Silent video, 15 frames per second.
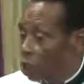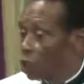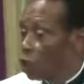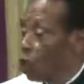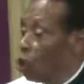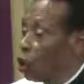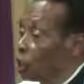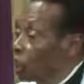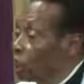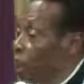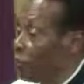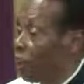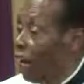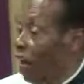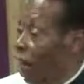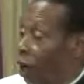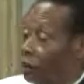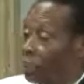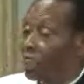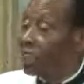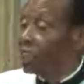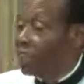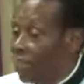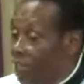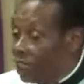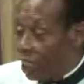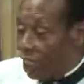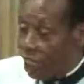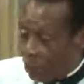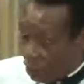Do some
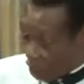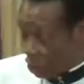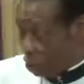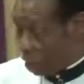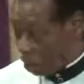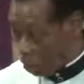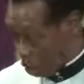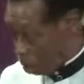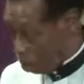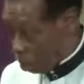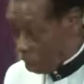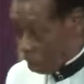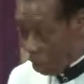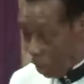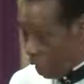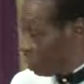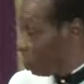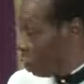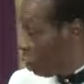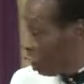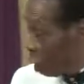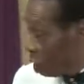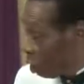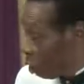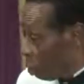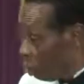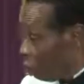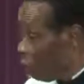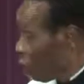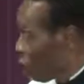outstanding in the church. That's what you need to
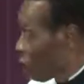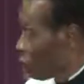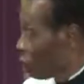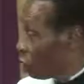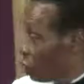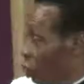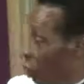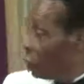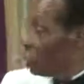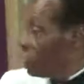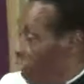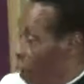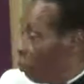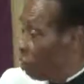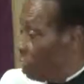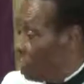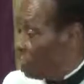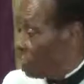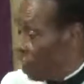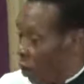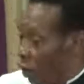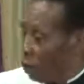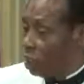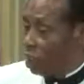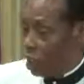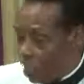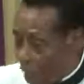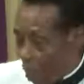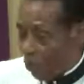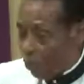do. Do something. Do
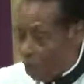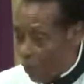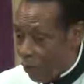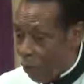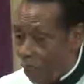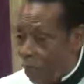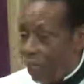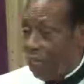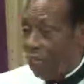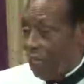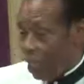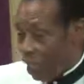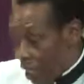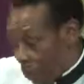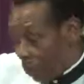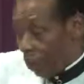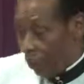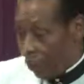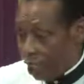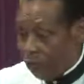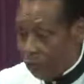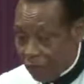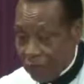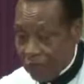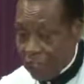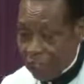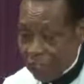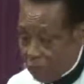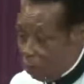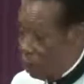something. Be number one for
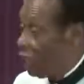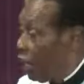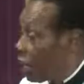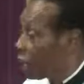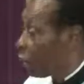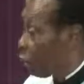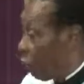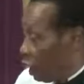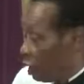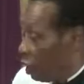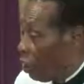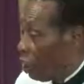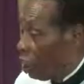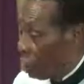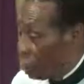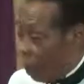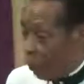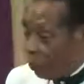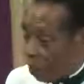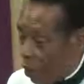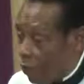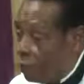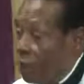this. Be expert. Something.